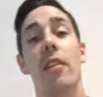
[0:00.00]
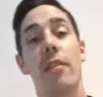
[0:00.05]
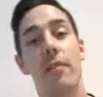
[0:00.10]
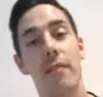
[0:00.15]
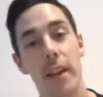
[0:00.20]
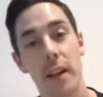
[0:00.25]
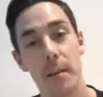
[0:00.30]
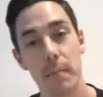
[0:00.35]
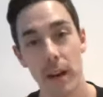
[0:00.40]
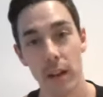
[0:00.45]

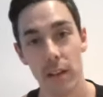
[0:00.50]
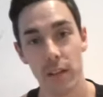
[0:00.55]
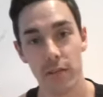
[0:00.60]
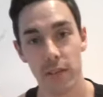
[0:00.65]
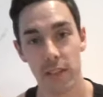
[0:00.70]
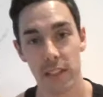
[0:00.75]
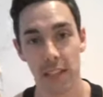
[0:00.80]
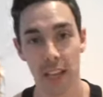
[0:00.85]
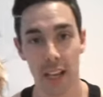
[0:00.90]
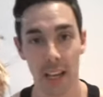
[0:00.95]
thing about the
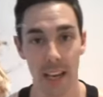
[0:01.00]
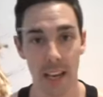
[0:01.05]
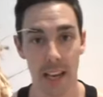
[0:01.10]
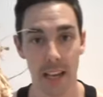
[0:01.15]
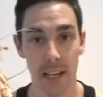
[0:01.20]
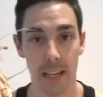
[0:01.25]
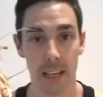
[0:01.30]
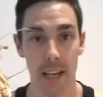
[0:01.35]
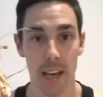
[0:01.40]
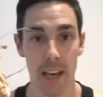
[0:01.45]

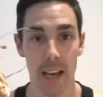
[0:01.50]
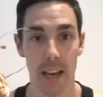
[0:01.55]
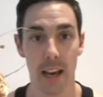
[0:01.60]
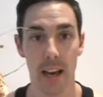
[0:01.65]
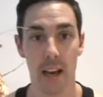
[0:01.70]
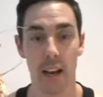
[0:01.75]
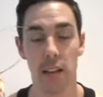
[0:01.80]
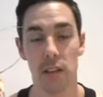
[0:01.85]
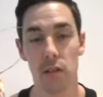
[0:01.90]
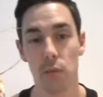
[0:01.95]
fertility
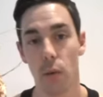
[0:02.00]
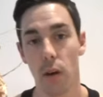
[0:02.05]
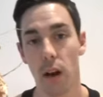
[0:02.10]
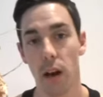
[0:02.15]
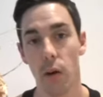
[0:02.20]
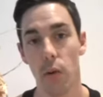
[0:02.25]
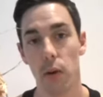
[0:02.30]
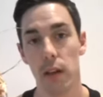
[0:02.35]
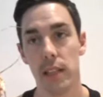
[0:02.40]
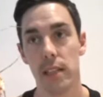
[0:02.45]
here as
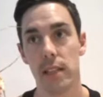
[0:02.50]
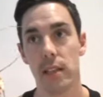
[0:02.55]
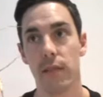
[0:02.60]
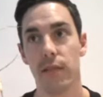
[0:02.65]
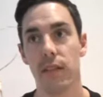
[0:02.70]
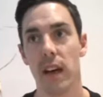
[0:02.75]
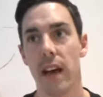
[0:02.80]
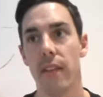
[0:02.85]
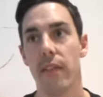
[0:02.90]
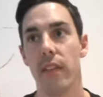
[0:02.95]
well is the
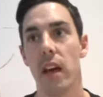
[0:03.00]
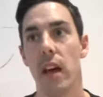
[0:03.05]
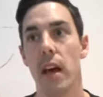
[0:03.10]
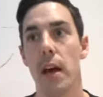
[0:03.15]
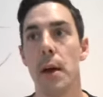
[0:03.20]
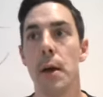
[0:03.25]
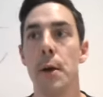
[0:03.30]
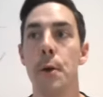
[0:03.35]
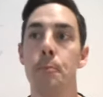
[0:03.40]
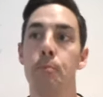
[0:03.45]
fact
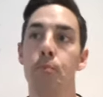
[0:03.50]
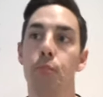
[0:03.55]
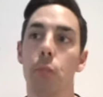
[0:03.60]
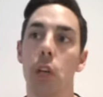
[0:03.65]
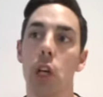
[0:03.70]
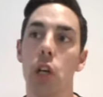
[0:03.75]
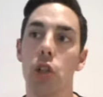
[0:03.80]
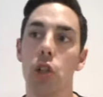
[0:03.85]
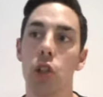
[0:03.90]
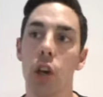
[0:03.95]
that
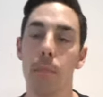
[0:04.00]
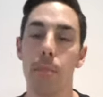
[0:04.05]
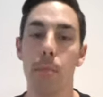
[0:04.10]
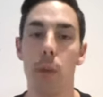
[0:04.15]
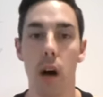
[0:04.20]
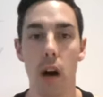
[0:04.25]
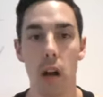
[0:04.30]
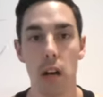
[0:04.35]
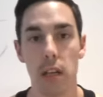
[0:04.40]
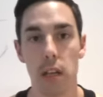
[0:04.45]
John
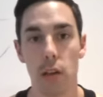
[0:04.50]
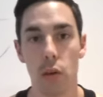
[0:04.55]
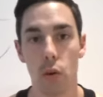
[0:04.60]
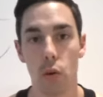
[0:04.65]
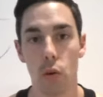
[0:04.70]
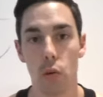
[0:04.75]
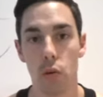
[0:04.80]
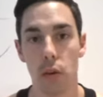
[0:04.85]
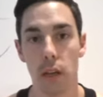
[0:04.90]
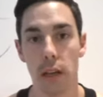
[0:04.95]

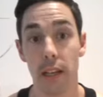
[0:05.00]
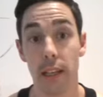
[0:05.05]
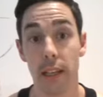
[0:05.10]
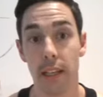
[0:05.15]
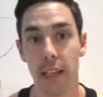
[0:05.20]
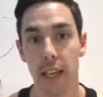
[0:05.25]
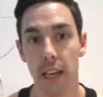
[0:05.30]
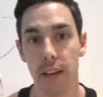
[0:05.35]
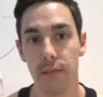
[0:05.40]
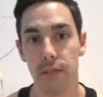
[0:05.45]
Barleycorn
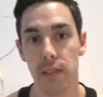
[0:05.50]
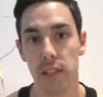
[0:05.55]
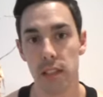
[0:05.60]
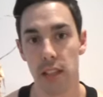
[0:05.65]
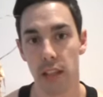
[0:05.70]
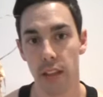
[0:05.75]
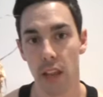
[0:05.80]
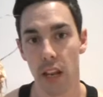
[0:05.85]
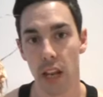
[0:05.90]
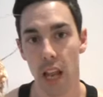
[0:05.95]
gives
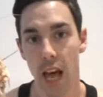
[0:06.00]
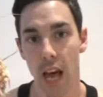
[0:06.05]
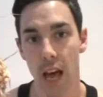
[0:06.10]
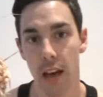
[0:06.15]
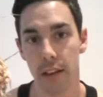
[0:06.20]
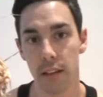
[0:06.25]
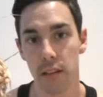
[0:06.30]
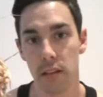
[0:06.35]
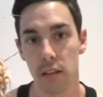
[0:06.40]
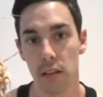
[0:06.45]
to the
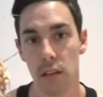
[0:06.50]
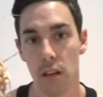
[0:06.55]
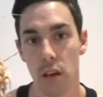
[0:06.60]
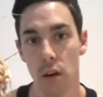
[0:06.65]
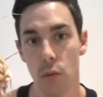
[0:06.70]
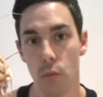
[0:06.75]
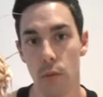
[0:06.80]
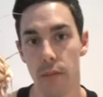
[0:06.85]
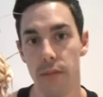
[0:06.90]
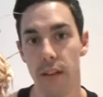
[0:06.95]
land.
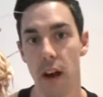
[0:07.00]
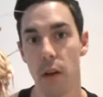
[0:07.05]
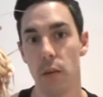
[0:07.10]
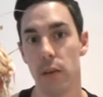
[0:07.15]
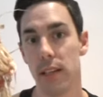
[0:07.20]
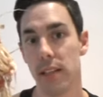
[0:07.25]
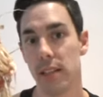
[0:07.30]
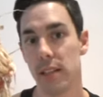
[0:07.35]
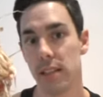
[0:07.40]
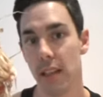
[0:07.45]
Without
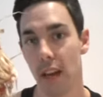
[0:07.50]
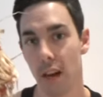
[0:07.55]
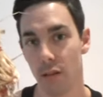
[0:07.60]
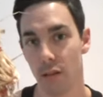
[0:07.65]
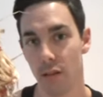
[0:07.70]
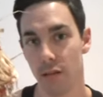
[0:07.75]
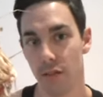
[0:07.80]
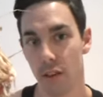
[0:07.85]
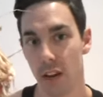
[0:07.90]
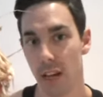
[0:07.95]
his
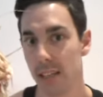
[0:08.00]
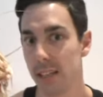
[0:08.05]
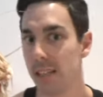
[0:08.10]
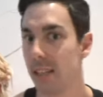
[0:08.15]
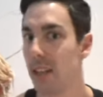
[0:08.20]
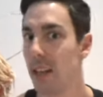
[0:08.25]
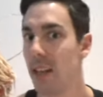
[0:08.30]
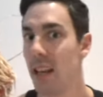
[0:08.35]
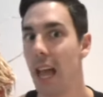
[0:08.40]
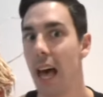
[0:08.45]
sacrifice,
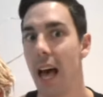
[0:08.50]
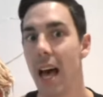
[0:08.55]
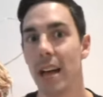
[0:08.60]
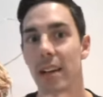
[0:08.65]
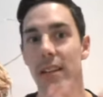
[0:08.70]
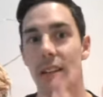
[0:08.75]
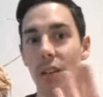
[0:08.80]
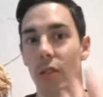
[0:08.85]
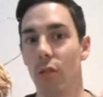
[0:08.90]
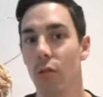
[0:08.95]
the
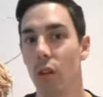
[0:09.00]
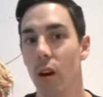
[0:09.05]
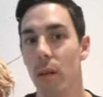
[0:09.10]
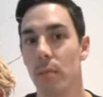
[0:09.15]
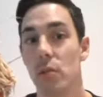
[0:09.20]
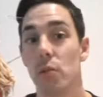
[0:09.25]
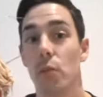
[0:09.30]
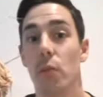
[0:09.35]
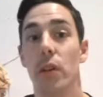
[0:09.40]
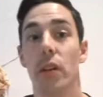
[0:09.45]
land and
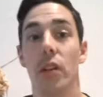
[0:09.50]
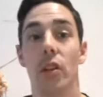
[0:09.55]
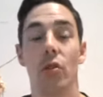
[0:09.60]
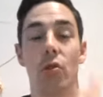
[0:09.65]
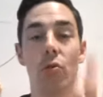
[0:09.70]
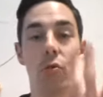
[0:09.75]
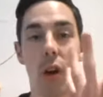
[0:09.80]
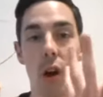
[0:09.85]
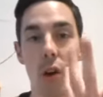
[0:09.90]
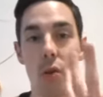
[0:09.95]
crops wouldn't
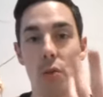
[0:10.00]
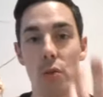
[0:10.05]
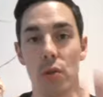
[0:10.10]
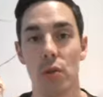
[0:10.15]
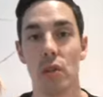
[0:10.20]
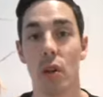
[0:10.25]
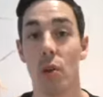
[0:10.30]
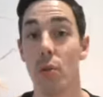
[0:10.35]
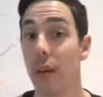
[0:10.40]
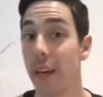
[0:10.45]
grow.
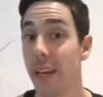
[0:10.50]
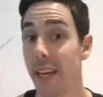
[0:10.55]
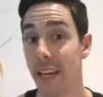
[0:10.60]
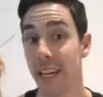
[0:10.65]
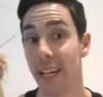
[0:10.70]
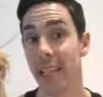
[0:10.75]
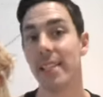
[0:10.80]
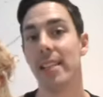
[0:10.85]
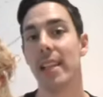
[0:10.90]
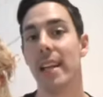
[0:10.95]
So
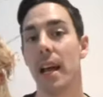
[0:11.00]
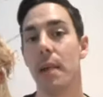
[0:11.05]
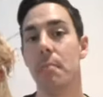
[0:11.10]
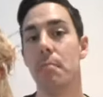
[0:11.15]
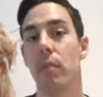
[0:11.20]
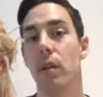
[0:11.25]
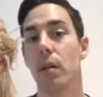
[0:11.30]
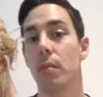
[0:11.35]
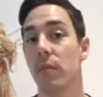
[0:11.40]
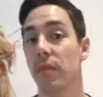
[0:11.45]
he is an
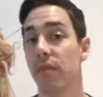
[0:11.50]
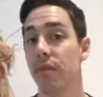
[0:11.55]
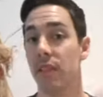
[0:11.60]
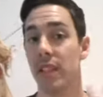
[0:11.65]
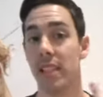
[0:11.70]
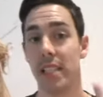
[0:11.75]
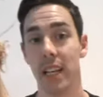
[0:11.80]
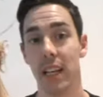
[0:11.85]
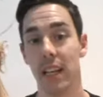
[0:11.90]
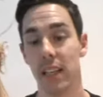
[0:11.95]
emblem of
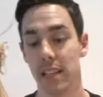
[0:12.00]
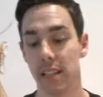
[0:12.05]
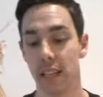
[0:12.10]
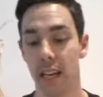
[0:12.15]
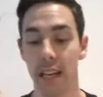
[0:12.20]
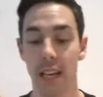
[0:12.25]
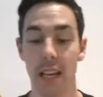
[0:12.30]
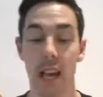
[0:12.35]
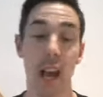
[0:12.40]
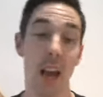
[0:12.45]

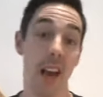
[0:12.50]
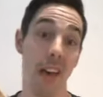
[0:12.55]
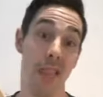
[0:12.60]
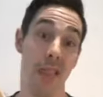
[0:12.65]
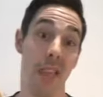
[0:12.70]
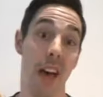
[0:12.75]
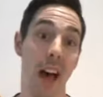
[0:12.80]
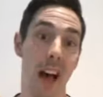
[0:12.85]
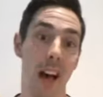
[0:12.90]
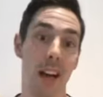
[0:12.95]
fertility.
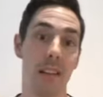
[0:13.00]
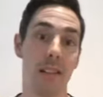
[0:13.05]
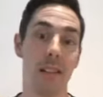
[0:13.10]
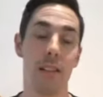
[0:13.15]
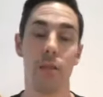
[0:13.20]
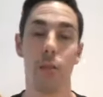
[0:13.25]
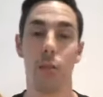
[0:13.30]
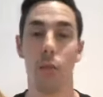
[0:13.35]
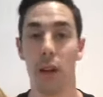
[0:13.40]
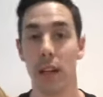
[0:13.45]

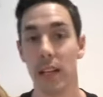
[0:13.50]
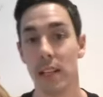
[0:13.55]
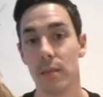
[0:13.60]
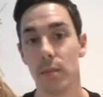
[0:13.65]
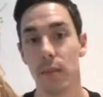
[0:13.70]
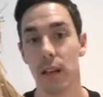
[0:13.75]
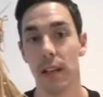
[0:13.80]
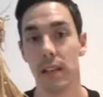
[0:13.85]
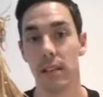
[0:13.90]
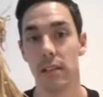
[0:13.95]
That's what
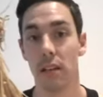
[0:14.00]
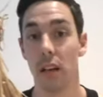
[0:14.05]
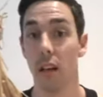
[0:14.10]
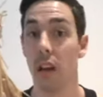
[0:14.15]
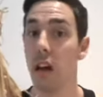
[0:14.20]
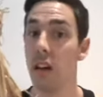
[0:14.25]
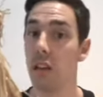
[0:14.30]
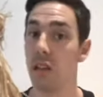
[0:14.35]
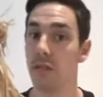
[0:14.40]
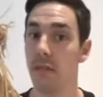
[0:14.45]
explains the
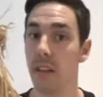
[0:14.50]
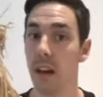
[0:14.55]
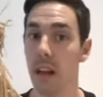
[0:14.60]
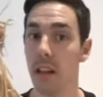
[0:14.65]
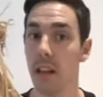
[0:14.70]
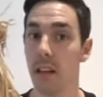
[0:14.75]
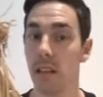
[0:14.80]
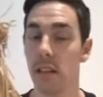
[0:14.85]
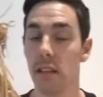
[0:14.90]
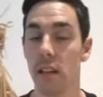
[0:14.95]
large
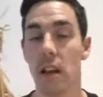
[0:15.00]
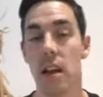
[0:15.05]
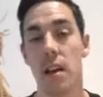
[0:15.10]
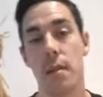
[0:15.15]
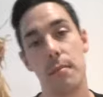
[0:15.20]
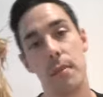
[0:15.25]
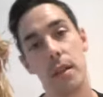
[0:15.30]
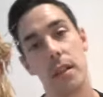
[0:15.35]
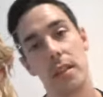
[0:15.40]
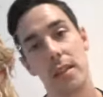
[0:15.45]
phallus,
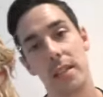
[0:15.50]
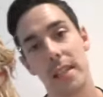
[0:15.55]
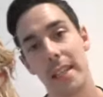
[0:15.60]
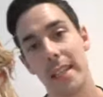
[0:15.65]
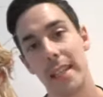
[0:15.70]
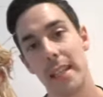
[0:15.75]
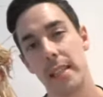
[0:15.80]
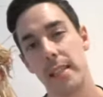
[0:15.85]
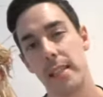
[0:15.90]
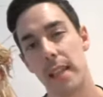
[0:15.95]
because
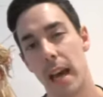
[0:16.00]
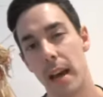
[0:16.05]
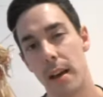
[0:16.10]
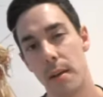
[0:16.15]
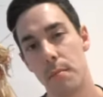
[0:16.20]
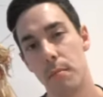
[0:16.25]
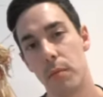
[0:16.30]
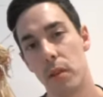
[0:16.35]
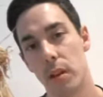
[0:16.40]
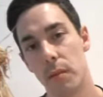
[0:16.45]
he is that
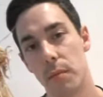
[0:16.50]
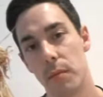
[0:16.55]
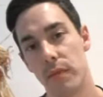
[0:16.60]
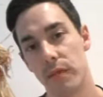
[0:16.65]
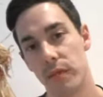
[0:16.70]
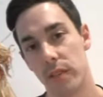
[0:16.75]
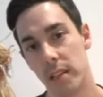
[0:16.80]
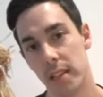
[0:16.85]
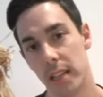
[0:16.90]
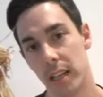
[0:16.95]
emblem of
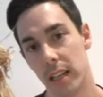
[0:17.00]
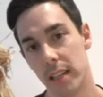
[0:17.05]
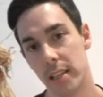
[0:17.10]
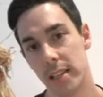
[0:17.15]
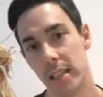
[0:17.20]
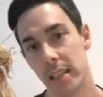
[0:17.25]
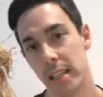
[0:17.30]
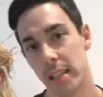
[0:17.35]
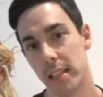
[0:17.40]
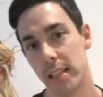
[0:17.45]

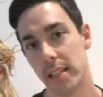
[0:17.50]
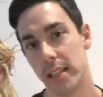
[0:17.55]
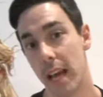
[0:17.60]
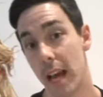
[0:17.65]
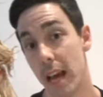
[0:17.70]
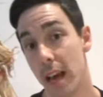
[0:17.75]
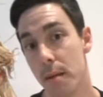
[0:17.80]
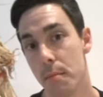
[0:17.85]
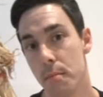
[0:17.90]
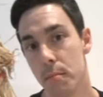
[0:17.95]
fertility, is
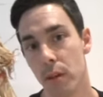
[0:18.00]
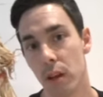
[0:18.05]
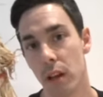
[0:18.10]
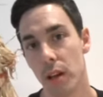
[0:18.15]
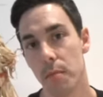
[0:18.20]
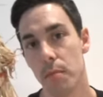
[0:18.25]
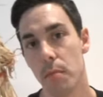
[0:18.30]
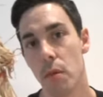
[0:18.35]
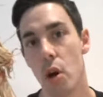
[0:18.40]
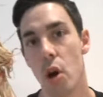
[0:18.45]
that
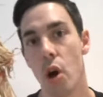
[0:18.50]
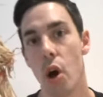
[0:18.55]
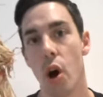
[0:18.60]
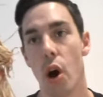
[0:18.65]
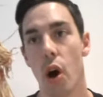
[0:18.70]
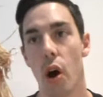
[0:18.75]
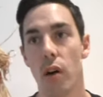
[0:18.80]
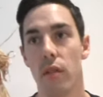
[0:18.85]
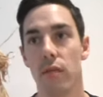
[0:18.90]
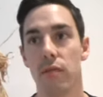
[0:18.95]
emblem
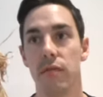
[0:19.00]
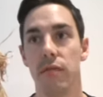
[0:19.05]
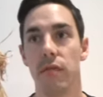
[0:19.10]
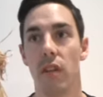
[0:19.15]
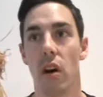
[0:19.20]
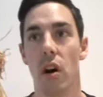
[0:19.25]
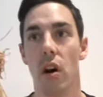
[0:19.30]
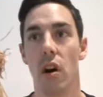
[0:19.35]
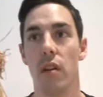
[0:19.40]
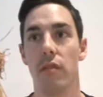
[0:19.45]
of
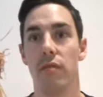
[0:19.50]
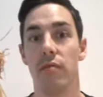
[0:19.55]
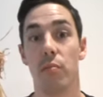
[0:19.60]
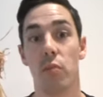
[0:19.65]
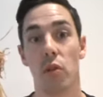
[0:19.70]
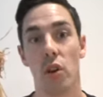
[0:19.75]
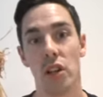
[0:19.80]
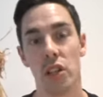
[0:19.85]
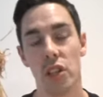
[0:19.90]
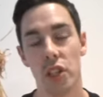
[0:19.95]

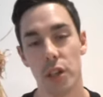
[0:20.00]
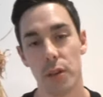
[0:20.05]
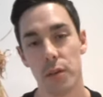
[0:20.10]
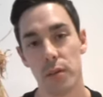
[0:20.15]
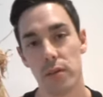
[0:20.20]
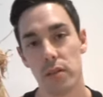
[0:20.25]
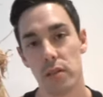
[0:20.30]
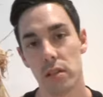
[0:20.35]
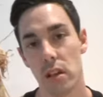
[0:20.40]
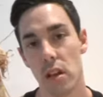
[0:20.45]

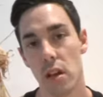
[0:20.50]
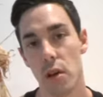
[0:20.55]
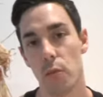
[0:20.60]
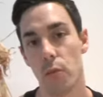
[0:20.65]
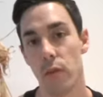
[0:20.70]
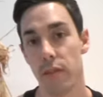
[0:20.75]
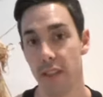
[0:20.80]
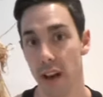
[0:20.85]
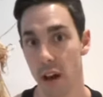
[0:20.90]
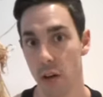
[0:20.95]
produce.
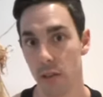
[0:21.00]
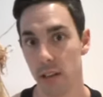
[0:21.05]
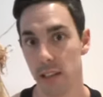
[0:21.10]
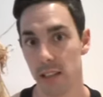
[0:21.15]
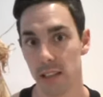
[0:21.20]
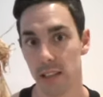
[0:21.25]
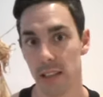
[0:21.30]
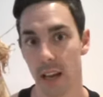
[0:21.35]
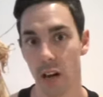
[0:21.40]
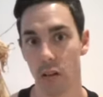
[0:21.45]
Without
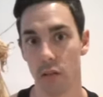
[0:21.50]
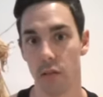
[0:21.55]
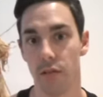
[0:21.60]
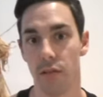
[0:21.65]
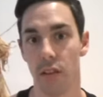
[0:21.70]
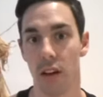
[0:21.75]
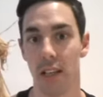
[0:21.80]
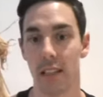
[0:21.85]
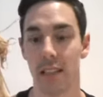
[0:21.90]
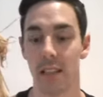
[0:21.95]
his
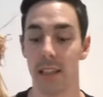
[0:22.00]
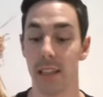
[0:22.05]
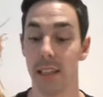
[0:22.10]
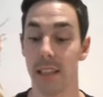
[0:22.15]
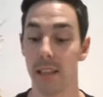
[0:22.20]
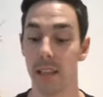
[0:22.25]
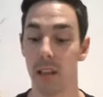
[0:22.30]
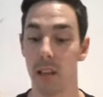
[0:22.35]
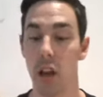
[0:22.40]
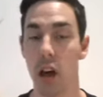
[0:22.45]
sacrifice and
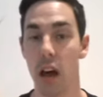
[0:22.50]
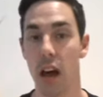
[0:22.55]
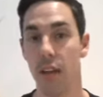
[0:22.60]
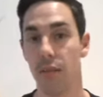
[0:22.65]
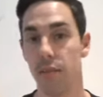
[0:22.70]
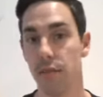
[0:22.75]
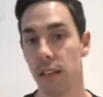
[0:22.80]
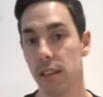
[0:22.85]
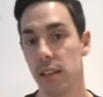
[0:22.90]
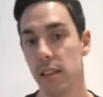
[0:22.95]
his
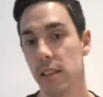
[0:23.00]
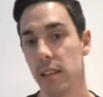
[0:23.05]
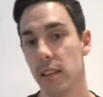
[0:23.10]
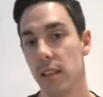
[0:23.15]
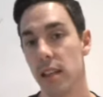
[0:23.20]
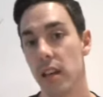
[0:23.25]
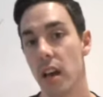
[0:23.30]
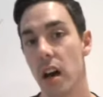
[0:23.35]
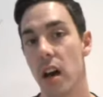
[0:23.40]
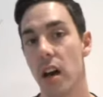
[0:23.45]
life into
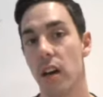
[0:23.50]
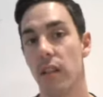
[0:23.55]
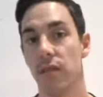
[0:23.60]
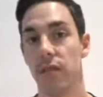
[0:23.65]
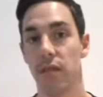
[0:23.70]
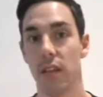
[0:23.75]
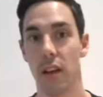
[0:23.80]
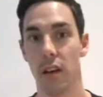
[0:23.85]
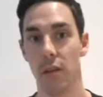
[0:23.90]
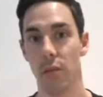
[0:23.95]
the earth,
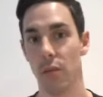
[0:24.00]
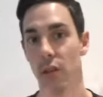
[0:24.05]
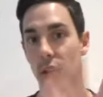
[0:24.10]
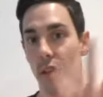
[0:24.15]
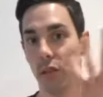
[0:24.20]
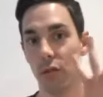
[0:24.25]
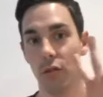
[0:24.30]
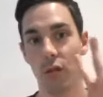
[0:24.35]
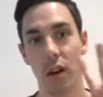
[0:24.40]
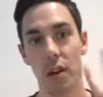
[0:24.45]
it
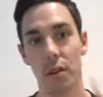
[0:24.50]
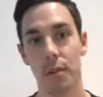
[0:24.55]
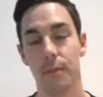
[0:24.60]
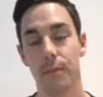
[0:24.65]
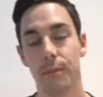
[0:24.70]
wouldn't grow.